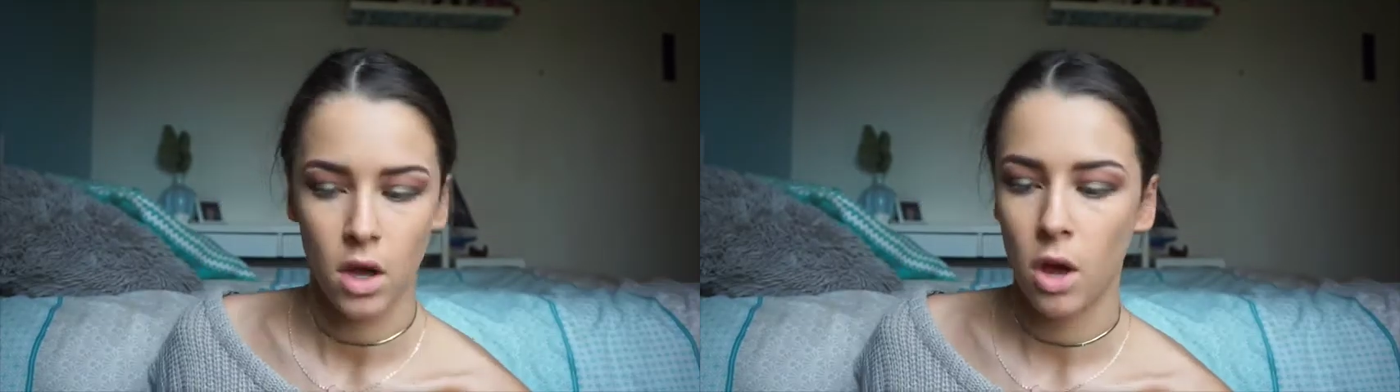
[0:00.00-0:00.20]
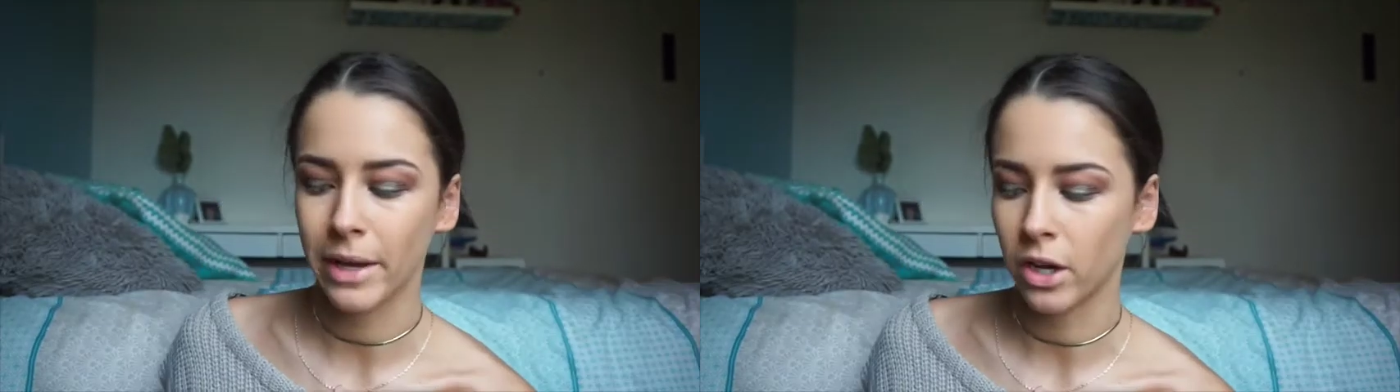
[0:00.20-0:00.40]

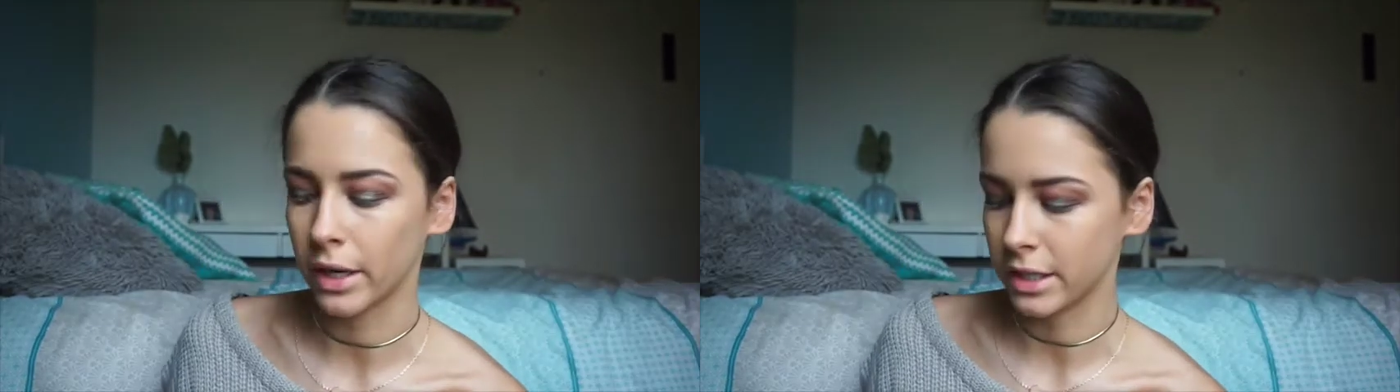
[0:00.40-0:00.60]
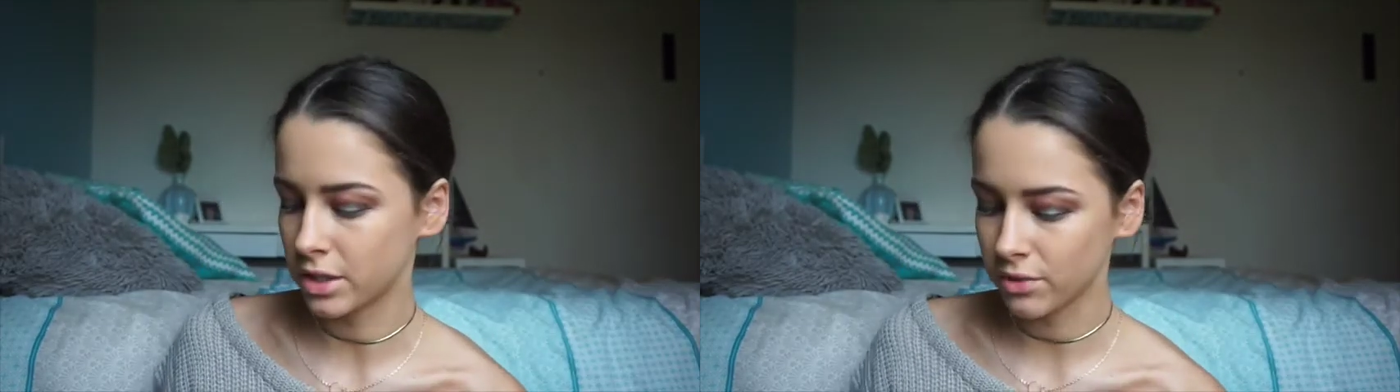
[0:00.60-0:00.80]
Oh my god,
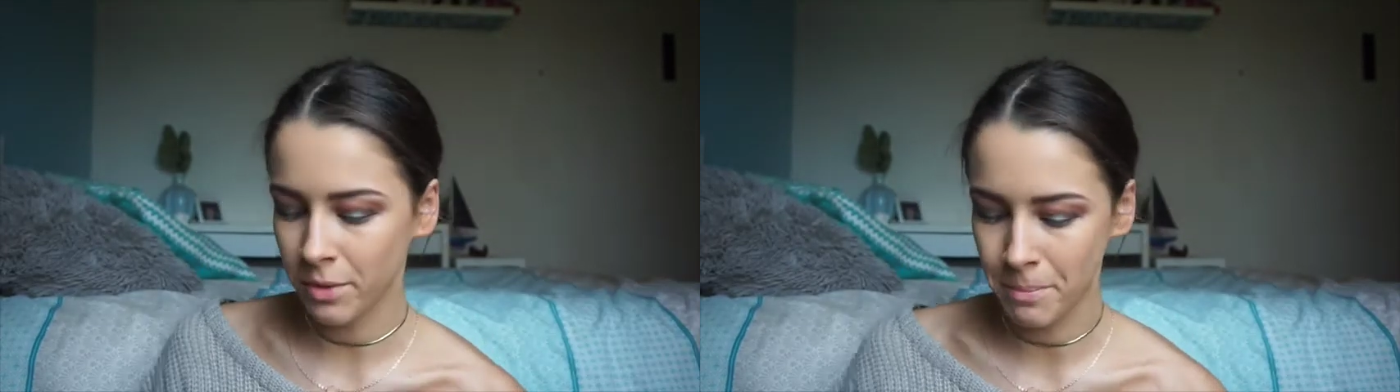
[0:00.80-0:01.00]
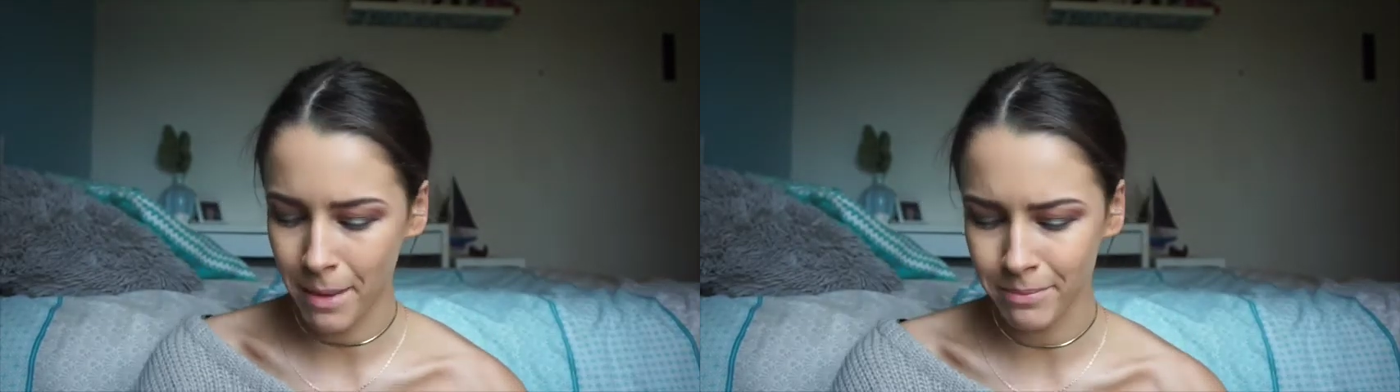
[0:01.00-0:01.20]
I just
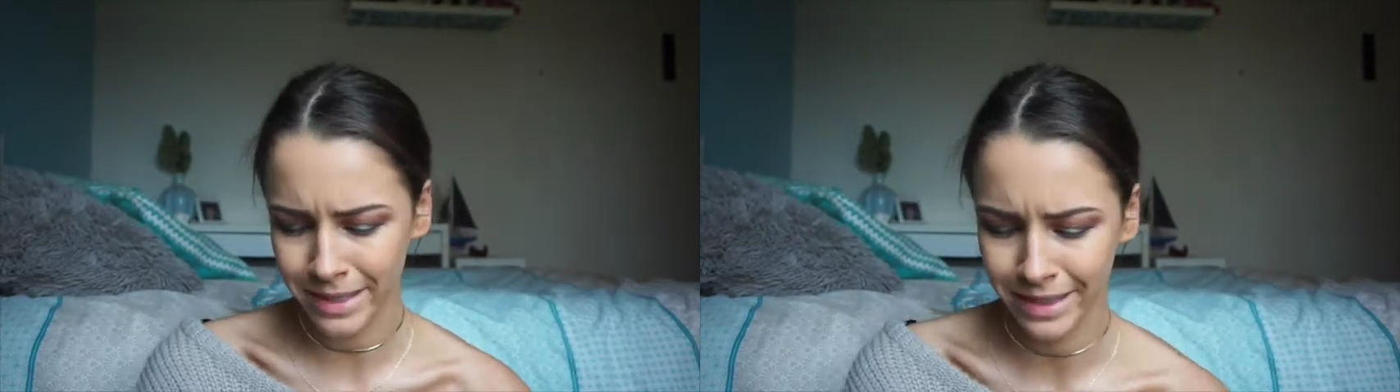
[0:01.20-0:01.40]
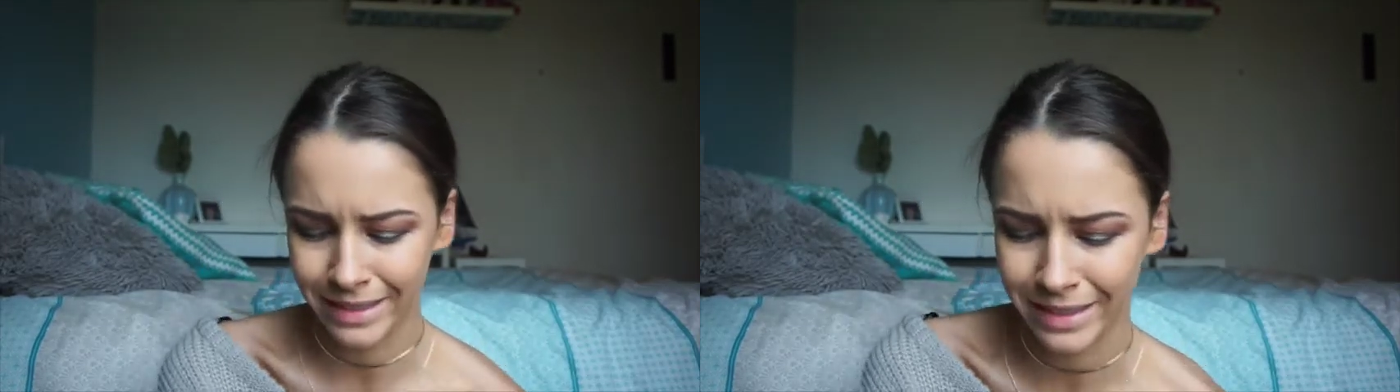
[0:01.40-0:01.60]

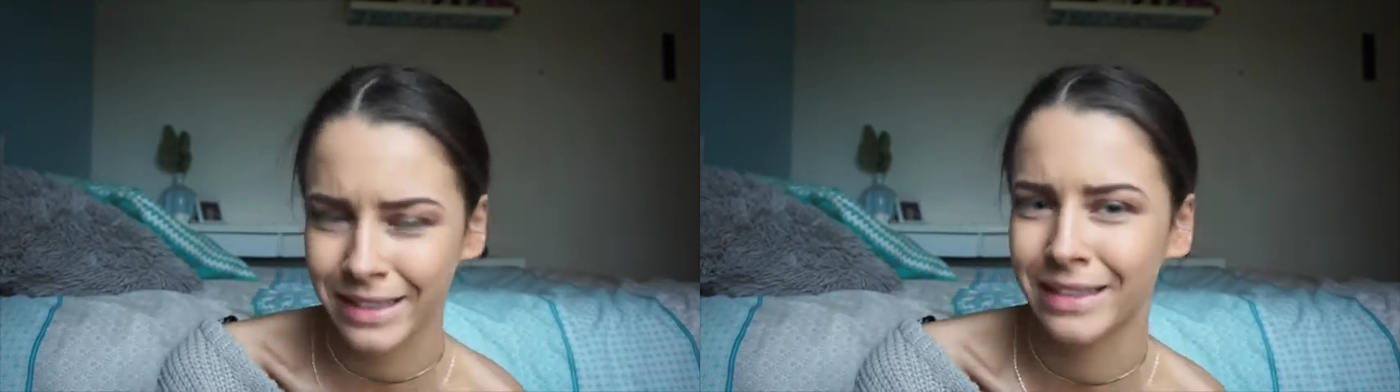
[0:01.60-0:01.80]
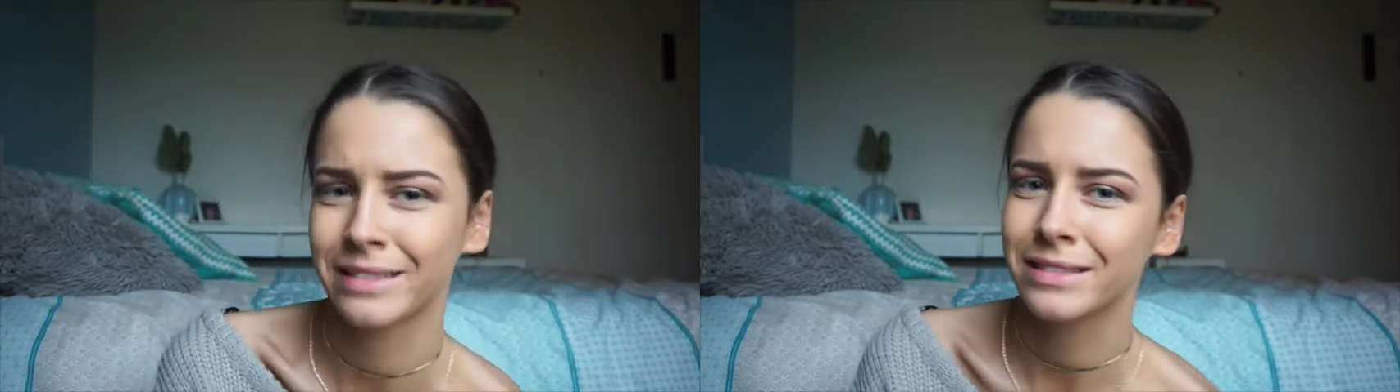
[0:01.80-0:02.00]
remembered.
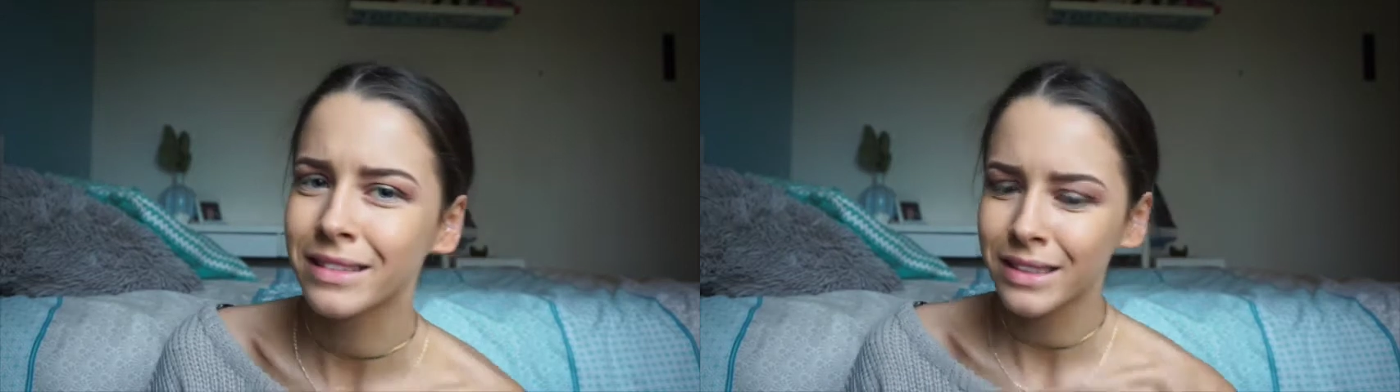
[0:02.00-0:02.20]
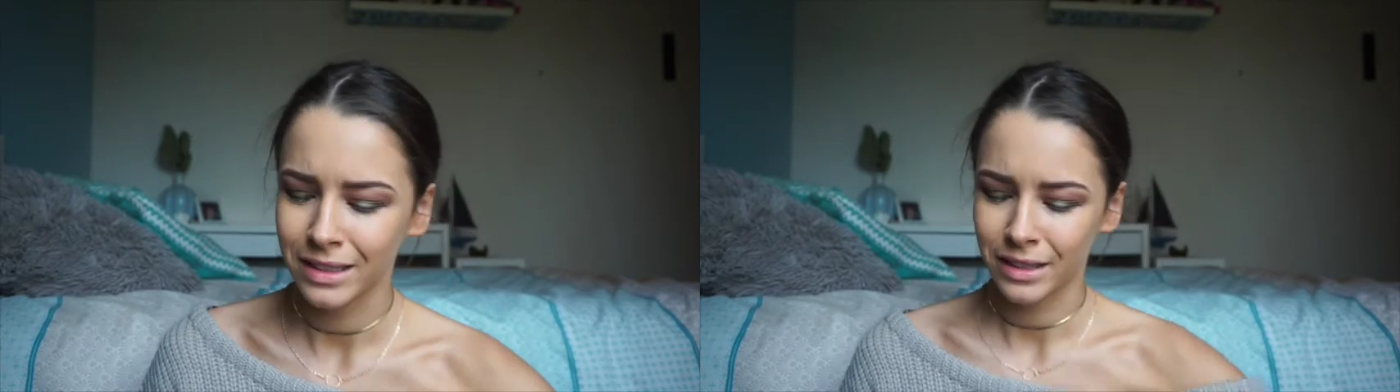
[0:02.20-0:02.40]

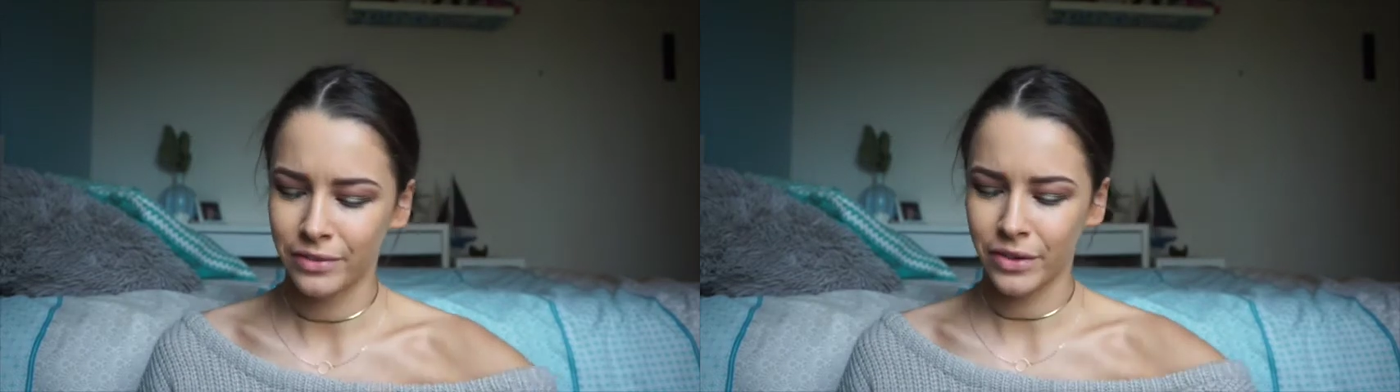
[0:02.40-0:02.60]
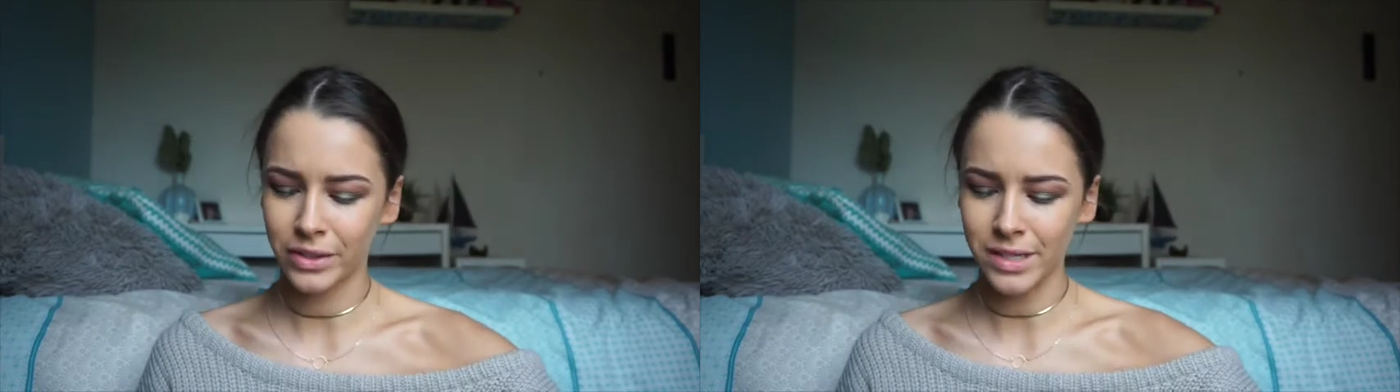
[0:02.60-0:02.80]
Forgot